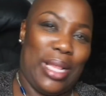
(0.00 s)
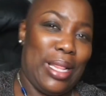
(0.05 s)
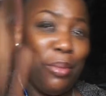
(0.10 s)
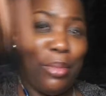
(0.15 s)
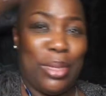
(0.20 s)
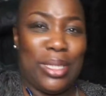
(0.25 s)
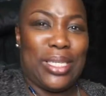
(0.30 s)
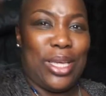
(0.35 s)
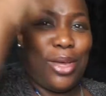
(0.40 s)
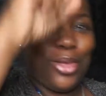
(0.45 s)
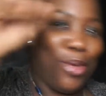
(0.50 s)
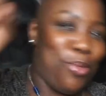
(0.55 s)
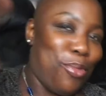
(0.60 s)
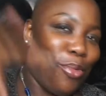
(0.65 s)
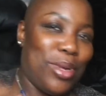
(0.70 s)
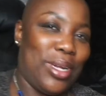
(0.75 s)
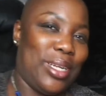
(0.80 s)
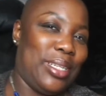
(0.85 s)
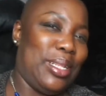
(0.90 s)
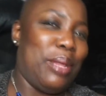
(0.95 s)
Let me tell you
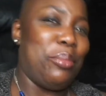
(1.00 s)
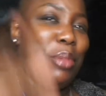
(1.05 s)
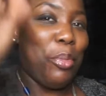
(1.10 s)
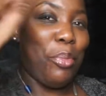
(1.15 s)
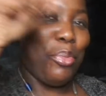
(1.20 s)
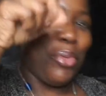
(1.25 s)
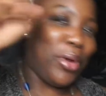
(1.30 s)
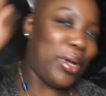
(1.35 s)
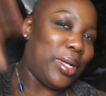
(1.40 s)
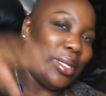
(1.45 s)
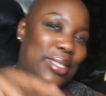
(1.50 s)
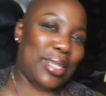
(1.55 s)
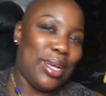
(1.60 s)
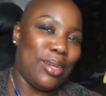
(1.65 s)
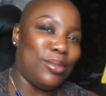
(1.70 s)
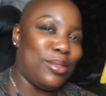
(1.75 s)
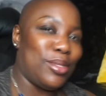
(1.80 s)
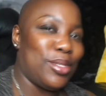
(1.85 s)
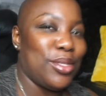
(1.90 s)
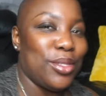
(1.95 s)
what, let me break it
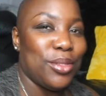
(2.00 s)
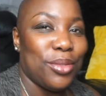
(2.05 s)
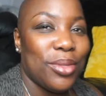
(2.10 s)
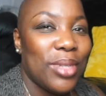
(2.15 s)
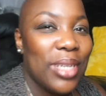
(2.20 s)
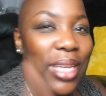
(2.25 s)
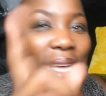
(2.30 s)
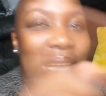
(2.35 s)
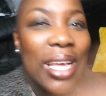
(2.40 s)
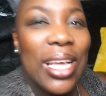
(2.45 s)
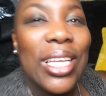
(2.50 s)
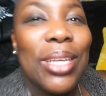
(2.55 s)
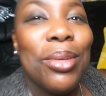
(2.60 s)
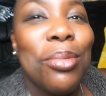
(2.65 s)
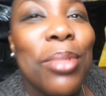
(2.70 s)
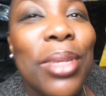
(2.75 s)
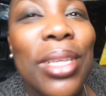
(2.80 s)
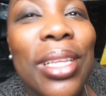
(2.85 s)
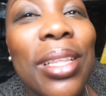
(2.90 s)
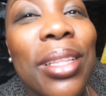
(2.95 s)
down to you.
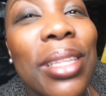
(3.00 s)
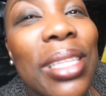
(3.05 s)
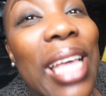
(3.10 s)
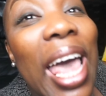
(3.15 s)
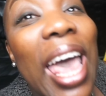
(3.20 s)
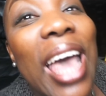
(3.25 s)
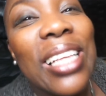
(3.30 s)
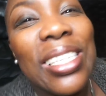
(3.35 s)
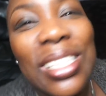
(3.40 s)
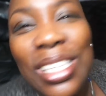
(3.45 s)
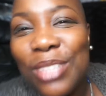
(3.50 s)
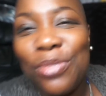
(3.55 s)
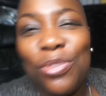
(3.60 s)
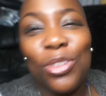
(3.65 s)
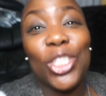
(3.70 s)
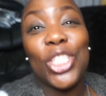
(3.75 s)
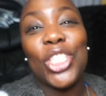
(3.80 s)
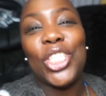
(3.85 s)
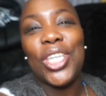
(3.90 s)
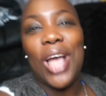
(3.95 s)
S is
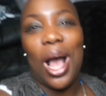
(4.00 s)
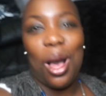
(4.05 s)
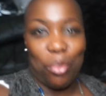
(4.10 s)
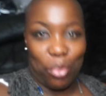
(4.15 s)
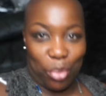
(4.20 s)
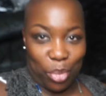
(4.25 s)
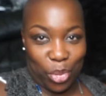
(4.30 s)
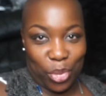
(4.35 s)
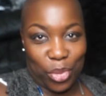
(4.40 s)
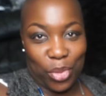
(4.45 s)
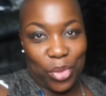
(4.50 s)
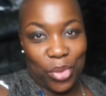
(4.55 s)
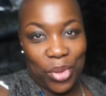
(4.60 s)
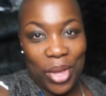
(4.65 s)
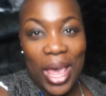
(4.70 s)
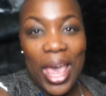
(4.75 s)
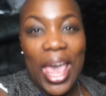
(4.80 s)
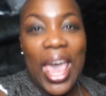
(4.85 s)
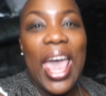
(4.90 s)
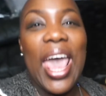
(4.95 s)
for sharp.
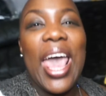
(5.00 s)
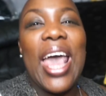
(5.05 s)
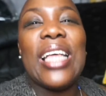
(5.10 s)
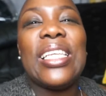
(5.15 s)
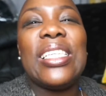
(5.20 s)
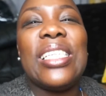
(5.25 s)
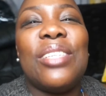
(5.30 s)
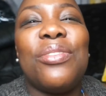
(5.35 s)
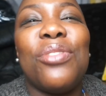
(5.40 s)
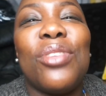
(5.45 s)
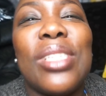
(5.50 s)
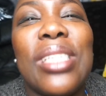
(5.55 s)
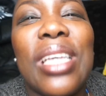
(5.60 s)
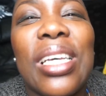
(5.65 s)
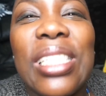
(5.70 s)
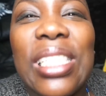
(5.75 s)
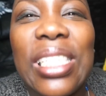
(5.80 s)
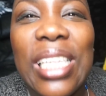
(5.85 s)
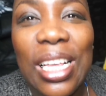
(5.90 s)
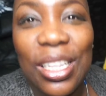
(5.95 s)
S is for
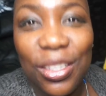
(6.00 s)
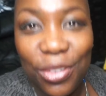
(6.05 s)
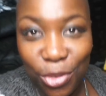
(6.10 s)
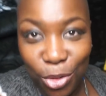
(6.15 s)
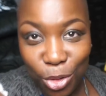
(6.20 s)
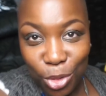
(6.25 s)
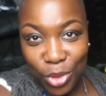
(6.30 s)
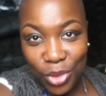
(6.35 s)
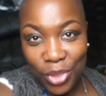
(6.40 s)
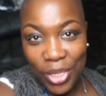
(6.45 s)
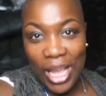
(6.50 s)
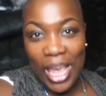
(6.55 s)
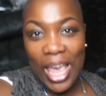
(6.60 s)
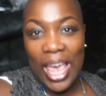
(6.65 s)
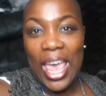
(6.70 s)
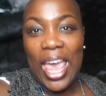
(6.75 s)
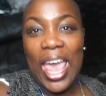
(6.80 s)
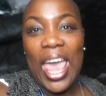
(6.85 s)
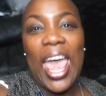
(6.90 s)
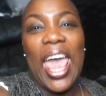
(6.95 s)
successful.
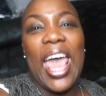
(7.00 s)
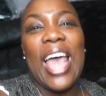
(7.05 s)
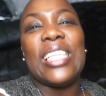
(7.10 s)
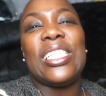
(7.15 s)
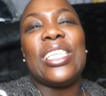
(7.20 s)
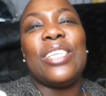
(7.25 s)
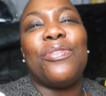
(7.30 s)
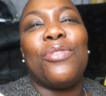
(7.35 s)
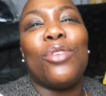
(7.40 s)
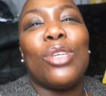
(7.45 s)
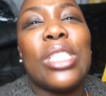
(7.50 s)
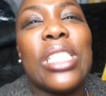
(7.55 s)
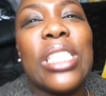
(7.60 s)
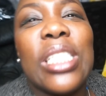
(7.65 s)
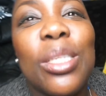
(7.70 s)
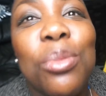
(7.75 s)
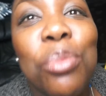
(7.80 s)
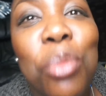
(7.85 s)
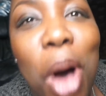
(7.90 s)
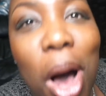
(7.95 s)
S is for
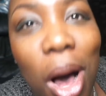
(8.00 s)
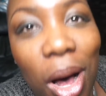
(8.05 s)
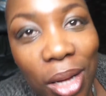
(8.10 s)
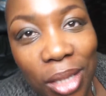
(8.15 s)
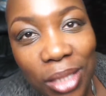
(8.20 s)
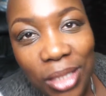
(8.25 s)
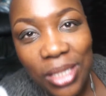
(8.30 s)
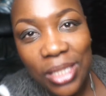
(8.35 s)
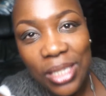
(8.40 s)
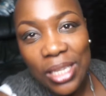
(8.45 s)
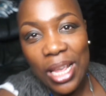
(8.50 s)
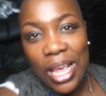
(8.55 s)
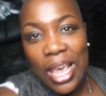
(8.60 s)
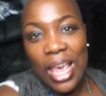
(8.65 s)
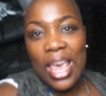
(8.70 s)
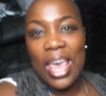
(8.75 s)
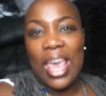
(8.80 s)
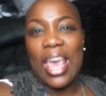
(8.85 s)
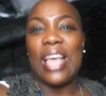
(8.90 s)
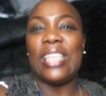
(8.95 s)
smart.
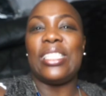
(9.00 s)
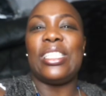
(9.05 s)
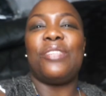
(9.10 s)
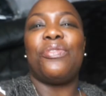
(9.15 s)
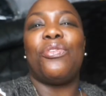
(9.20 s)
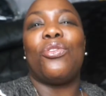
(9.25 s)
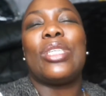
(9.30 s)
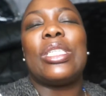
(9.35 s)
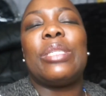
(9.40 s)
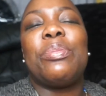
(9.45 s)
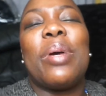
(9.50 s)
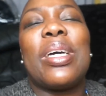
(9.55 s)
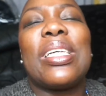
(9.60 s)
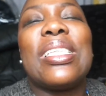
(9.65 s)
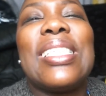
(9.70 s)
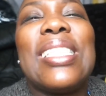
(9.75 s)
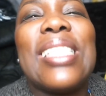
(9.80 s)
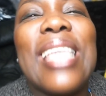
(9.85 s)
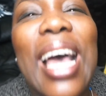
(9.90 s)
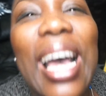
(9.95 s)
S is for
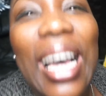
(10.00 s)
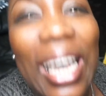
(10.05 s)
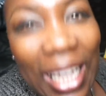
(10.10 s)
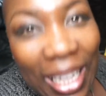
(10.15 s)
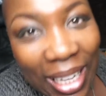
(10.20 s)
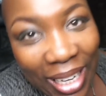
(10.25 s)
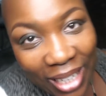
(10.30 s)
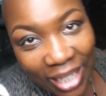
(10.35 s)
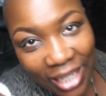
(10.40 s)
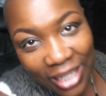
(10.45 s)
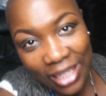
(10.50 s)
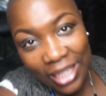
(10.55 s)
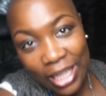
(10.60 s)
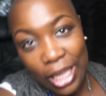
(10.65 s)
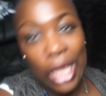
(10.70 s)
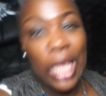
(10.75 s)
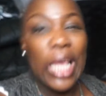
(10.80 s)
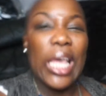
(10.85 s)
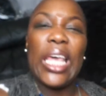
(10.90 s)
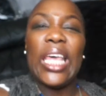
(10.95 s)
spectacular.
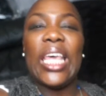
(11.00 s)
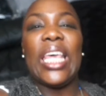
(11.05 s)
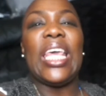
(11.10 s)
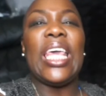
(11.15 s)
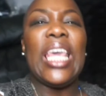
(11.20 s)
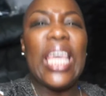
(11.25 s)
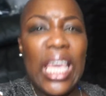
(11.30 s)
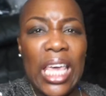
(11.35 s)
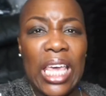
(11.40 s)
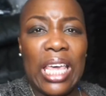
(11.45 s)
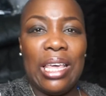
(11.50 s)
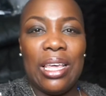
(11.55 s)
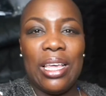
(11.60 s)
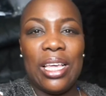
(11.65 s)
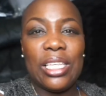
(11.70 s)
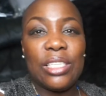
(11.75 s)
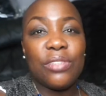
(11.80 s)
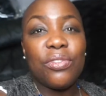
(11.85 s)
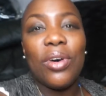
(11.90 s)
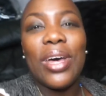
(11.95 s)
E
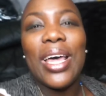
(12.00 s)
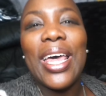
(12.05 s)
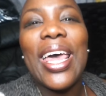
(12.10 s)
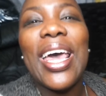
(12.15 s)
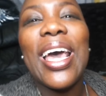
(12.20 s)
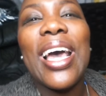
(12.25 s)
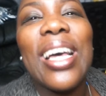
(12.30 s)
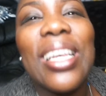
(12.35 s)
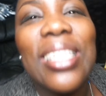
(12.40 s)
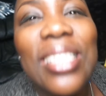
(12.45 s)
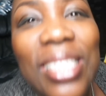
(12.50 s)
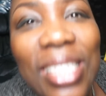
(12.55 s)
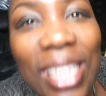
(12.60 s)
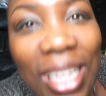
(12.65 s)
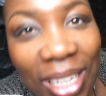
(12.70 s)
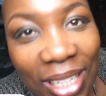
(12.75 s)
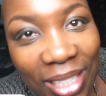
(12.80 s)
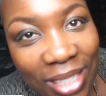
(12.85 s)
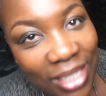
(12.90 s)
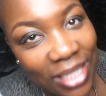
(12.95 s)
is for
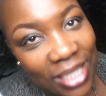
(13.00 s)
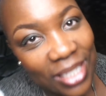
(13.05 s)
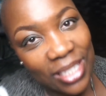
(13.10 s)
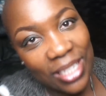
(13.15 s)
excellent.